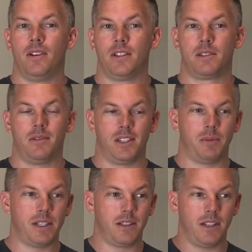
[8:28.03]
It's
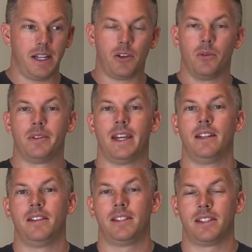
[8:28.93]
especially like on
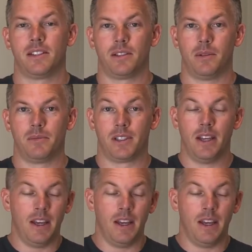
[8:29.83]
daily systems.